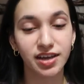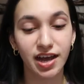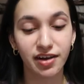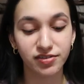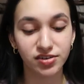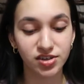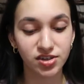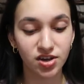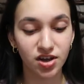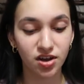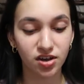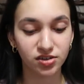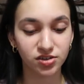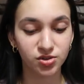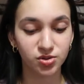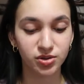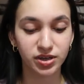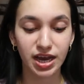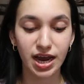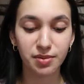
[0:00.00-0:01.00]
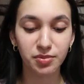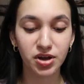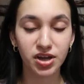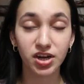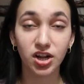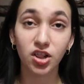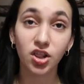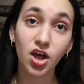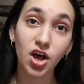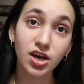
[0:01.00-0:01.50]
I haven't talked to a camera
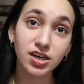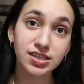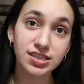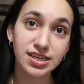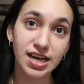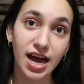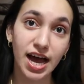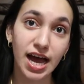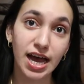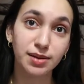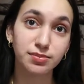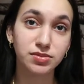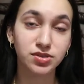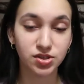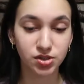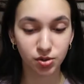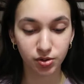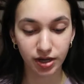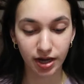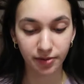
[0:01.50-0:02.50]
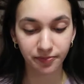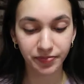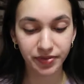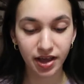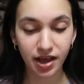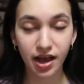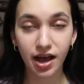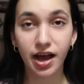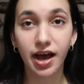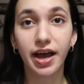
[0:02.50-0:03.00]
in a long time. So yeah,
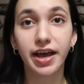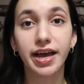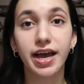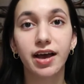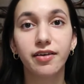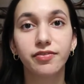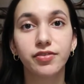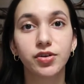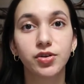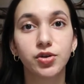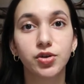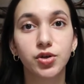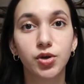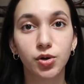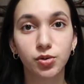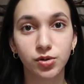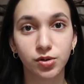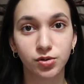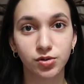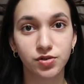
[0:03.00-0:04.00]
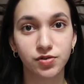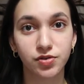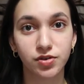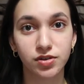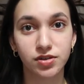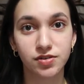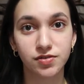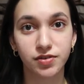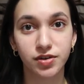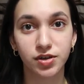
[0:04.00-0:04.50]
I have no notes for
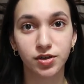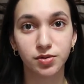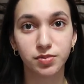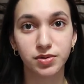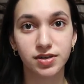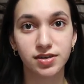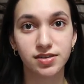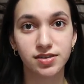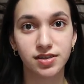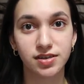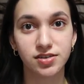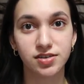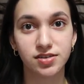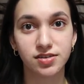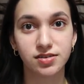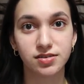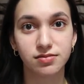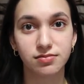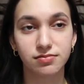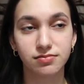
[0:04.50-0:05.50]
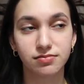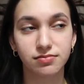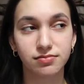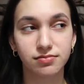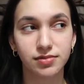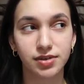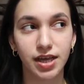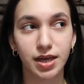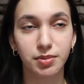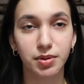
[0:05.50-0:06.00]
this video because I just
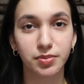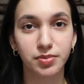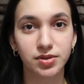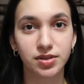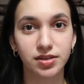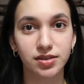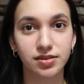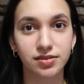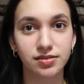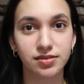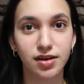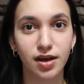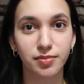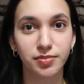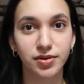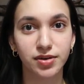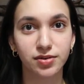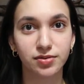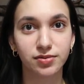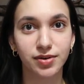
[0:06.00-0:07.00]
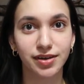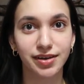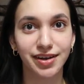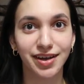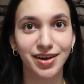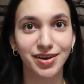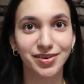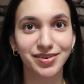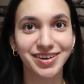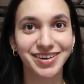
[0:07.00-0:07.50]
came up with the topic right
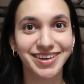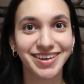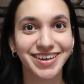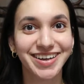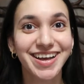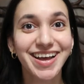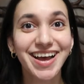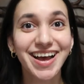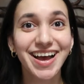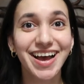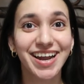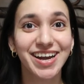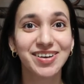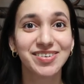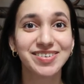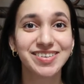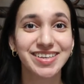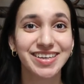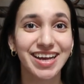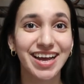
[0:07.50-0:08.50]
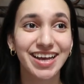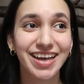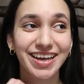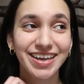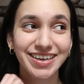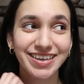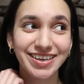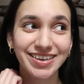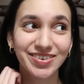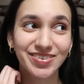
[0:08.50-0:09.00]
now. And I was like,
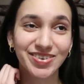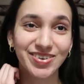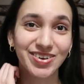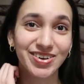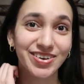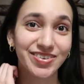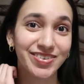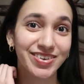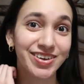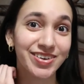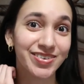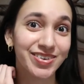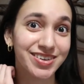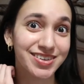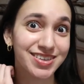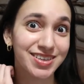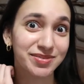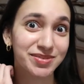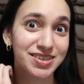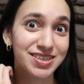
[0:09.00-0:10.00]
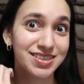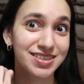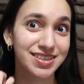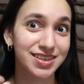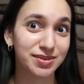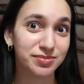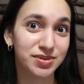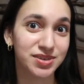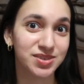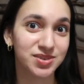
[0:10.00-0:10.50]
I didn't record a video, so let me just
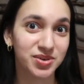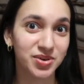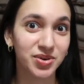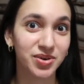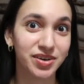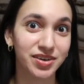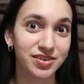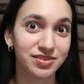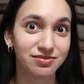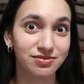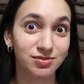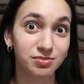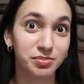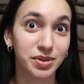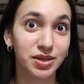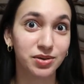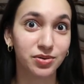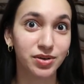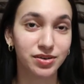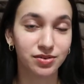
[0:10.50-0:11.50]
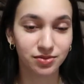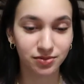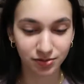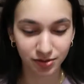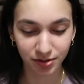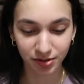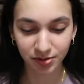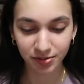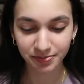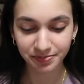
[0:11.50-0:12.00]
like press record and make one,
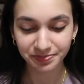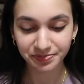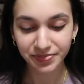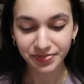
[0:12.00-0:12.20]
right?